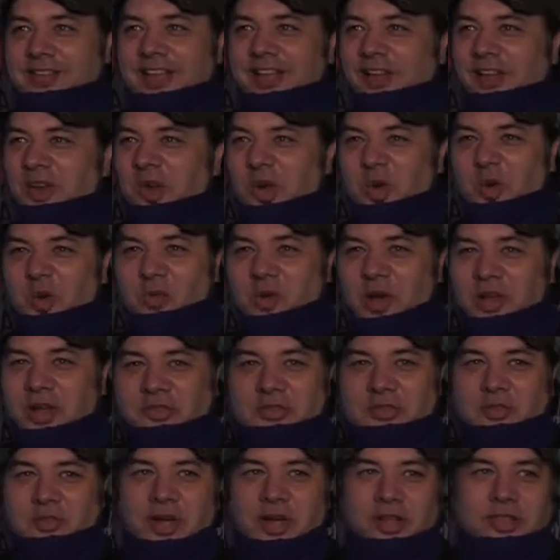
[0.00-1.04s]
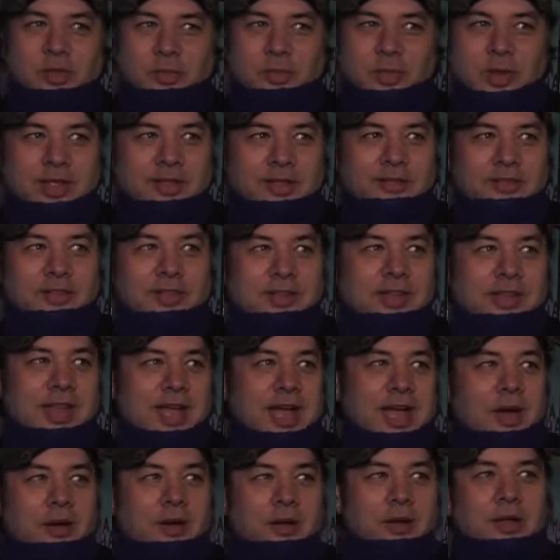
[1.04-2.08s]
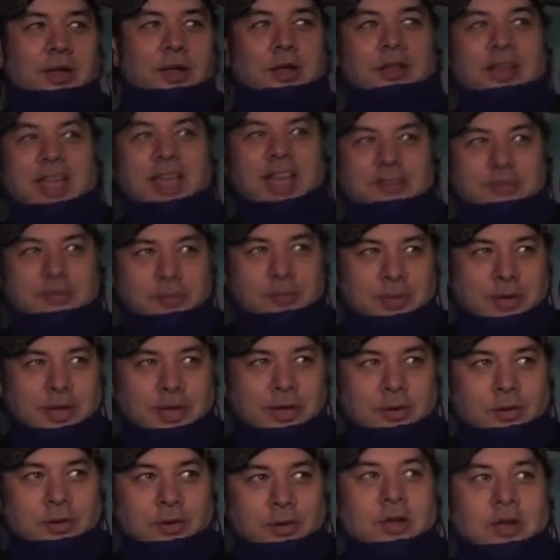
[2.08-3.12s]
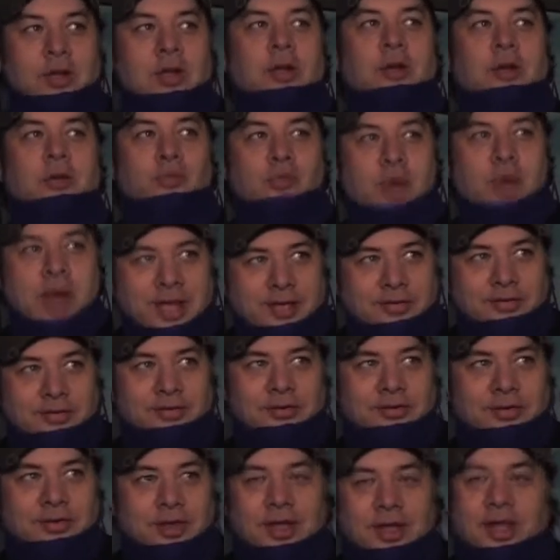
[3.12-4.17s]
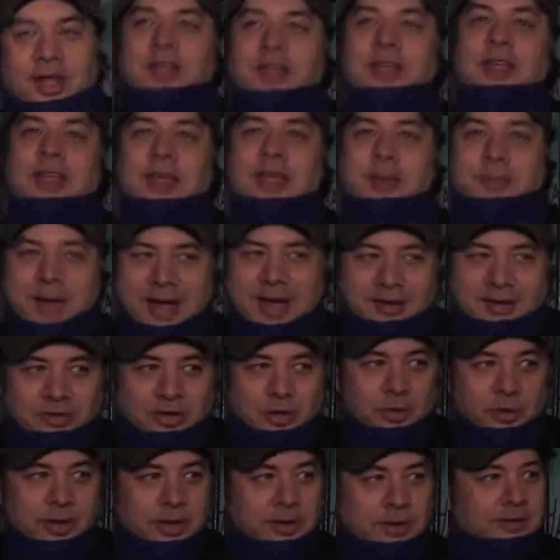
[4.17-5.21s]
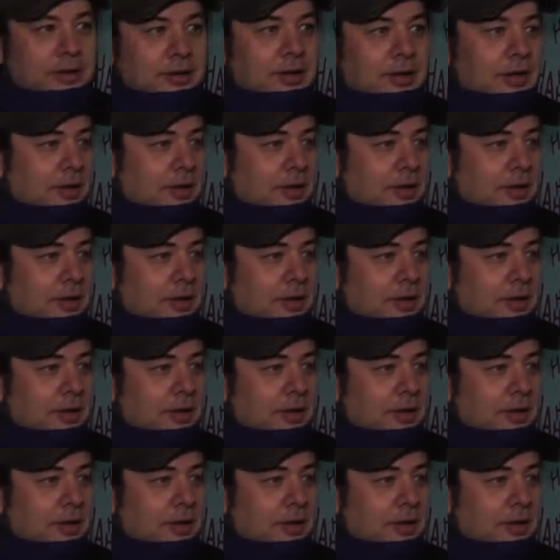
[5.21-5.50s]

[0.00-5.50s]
like a little restaurant that we can sit down, have a meal, rest, and then get back to it.